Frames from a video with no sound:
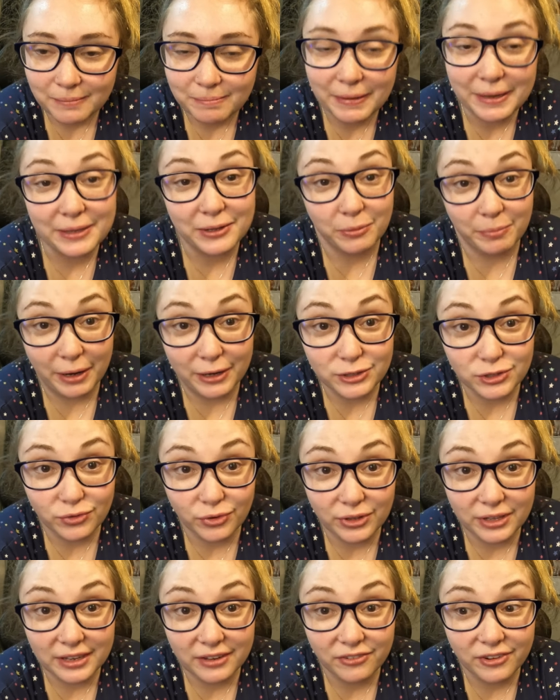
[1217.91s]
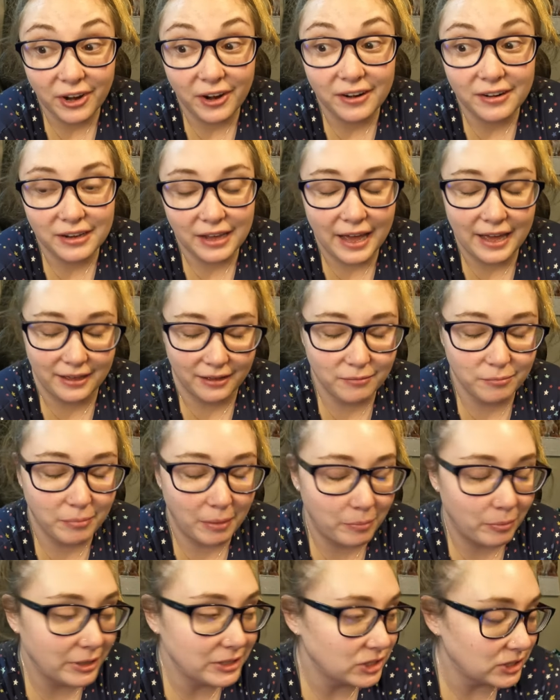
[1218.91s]
Make a little pouch for the gift card. Uh,
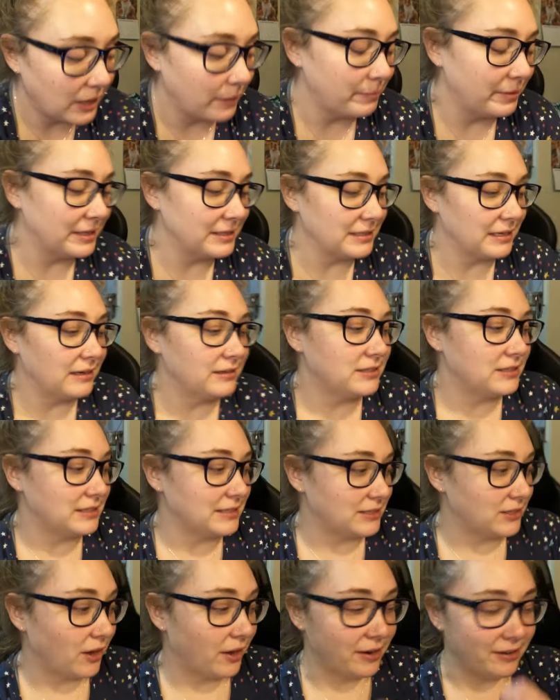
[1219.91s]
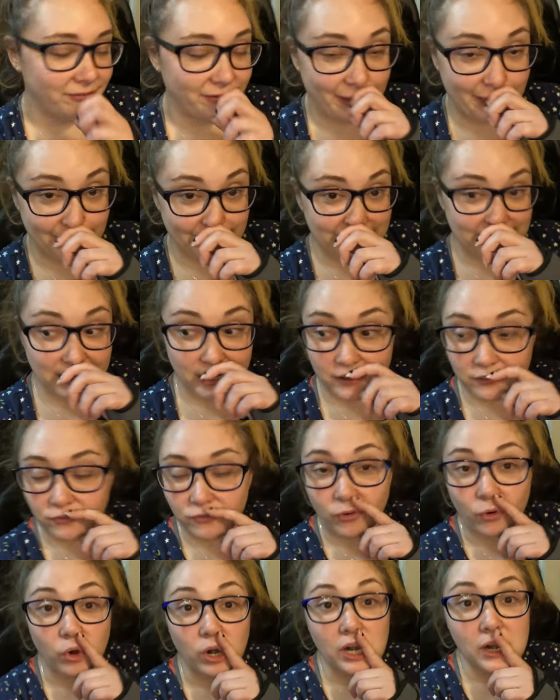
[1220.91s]
my brain stopped because I just thought of an idea
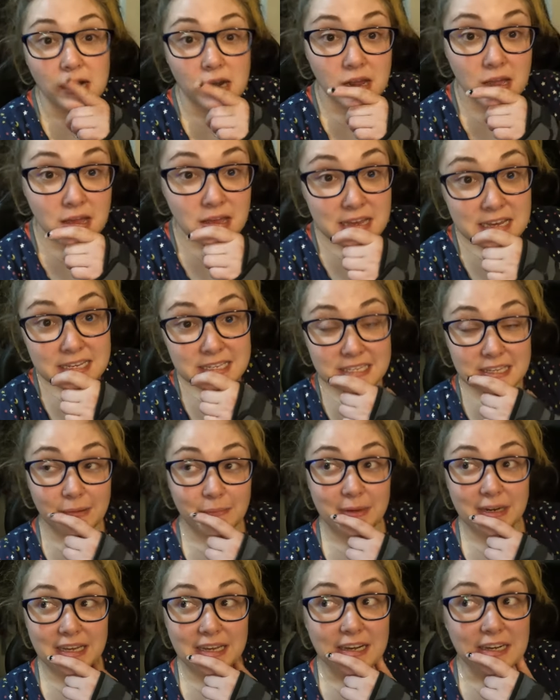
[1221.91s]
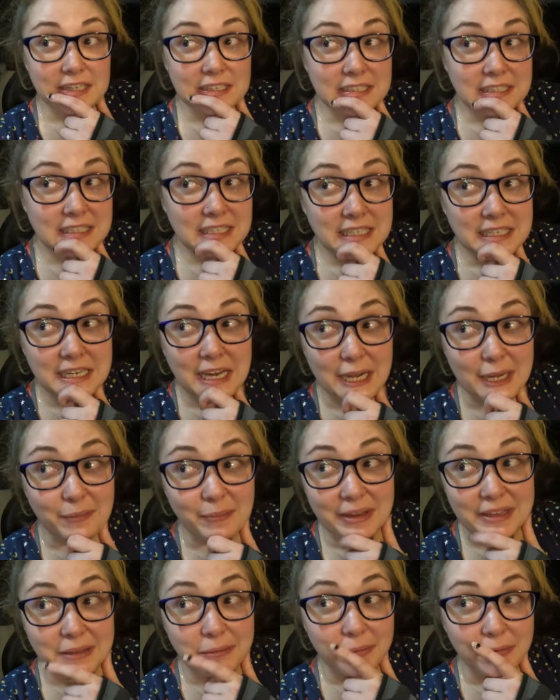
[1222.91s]
for somebody else. I can
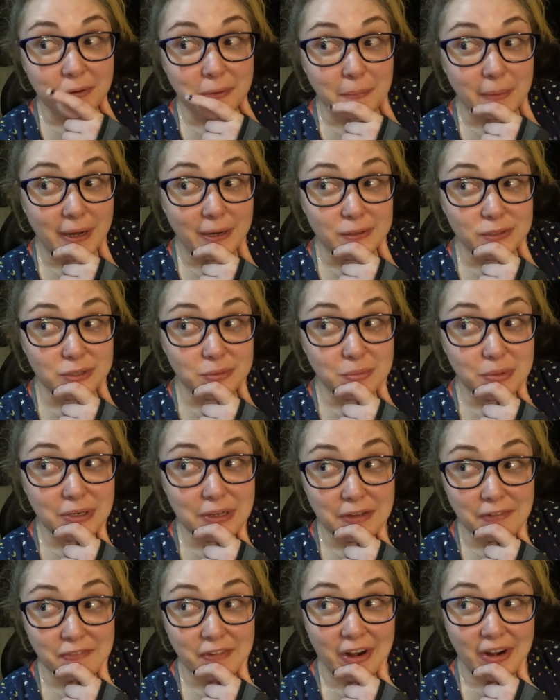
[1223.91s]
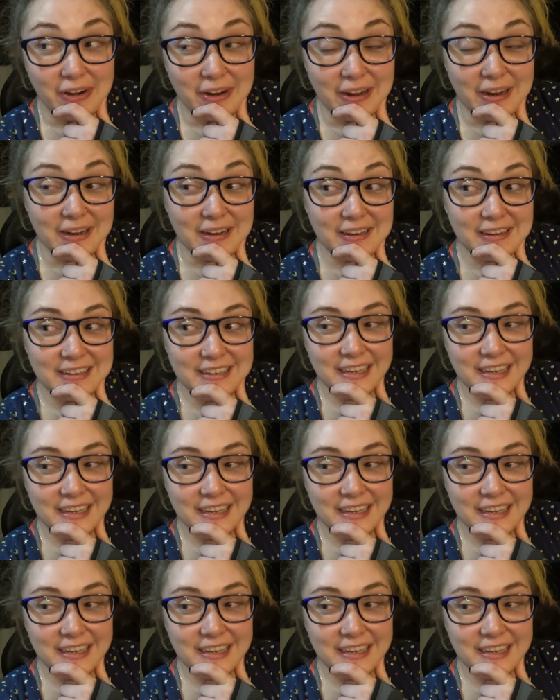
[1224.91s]
make them a little pouch, put a gift card in it.